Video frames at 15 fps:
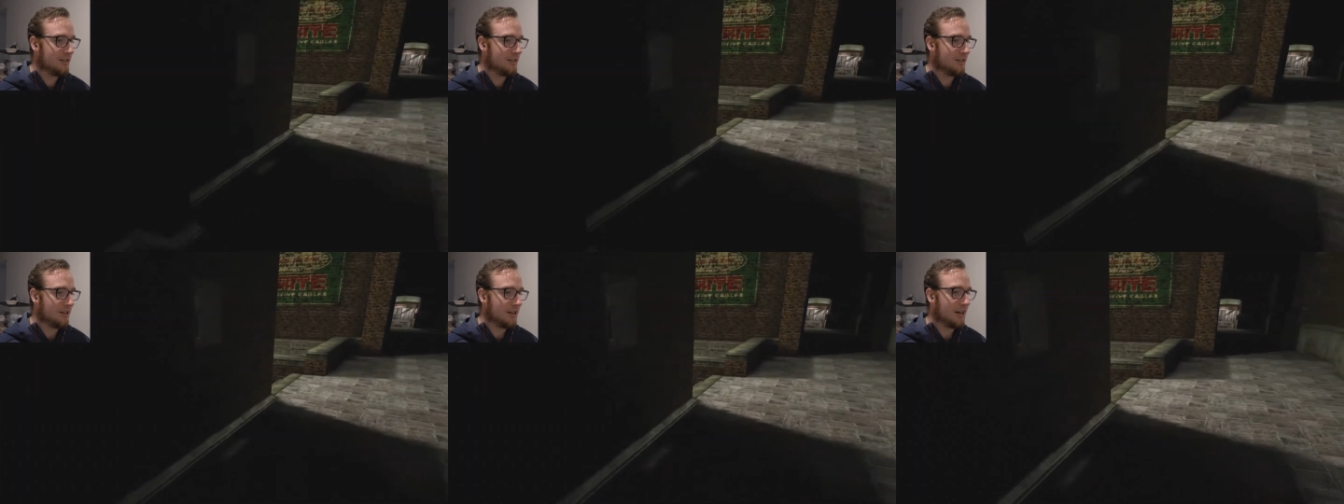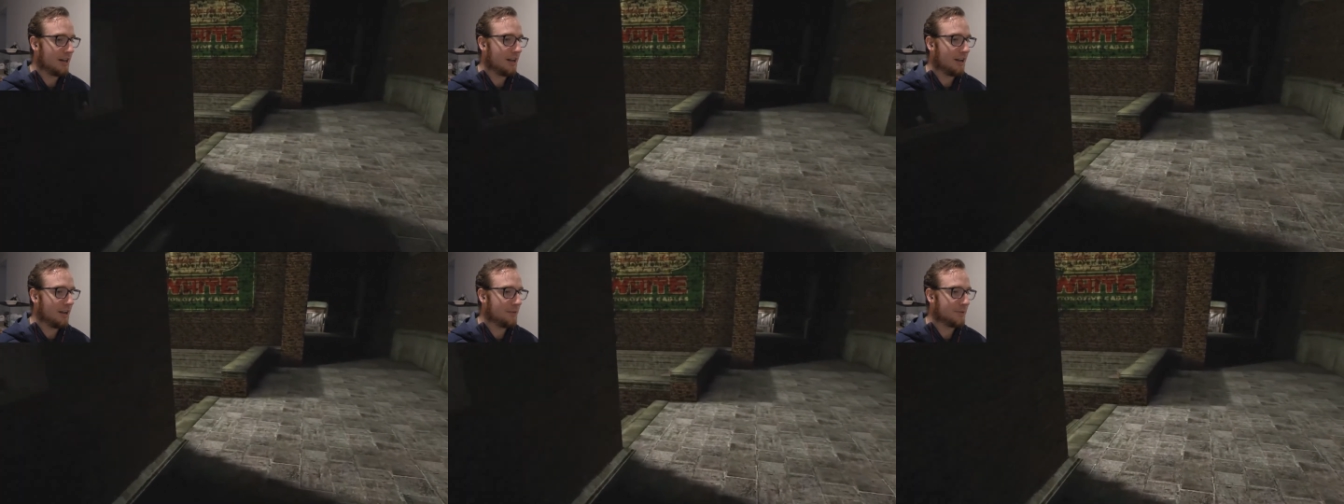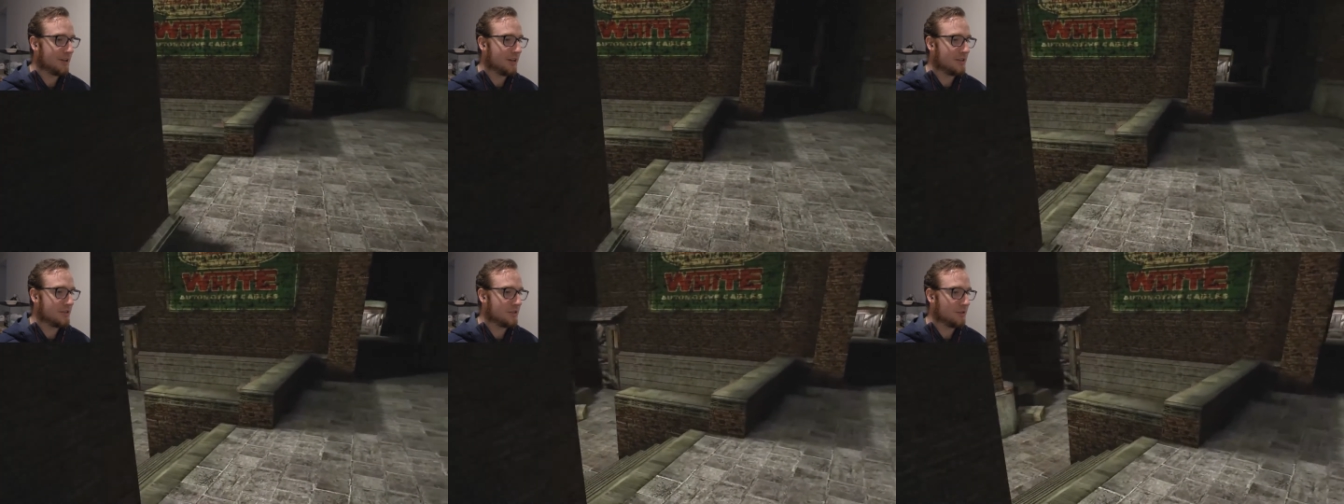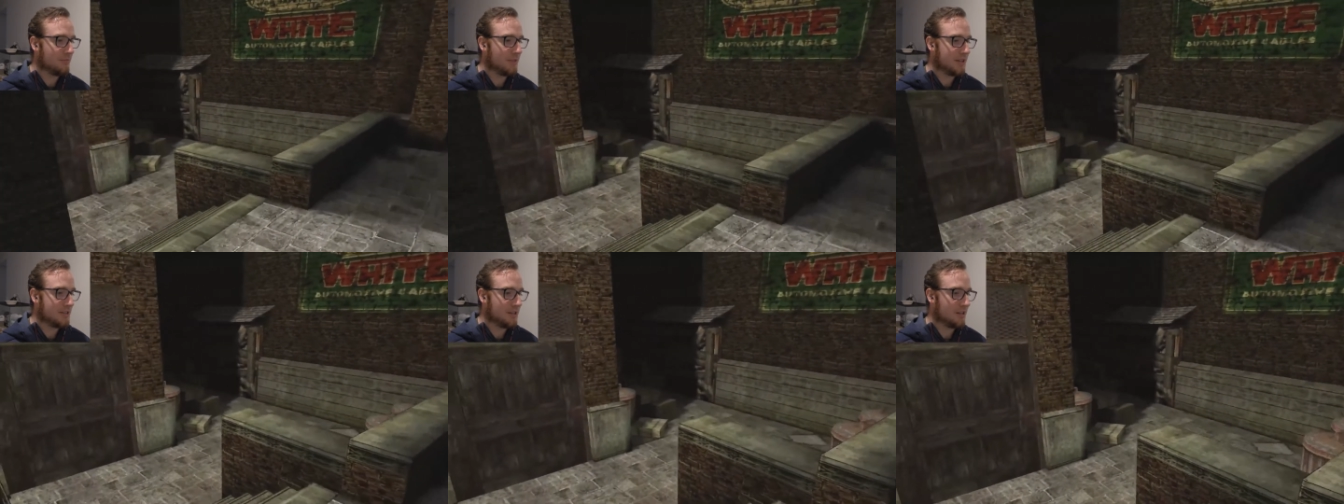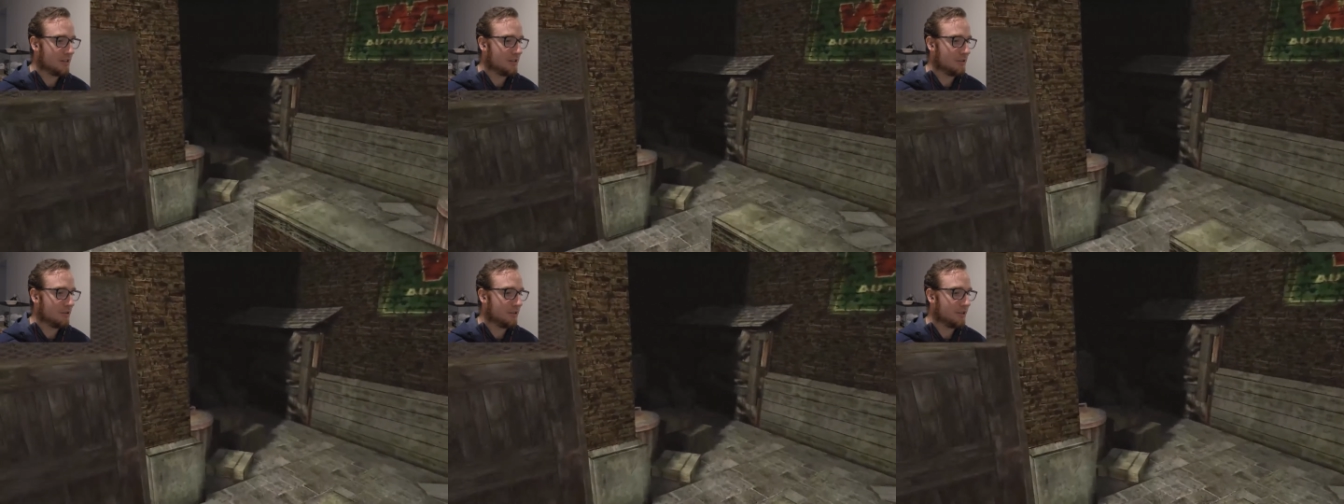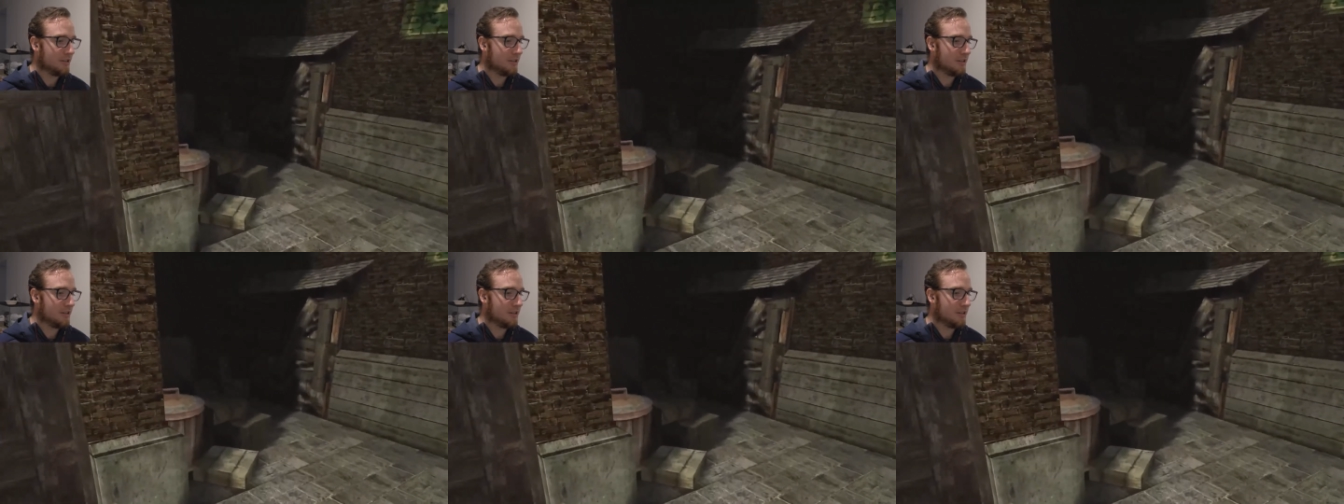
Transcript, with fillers: Alright, I'm gonna assume that's gonna do it.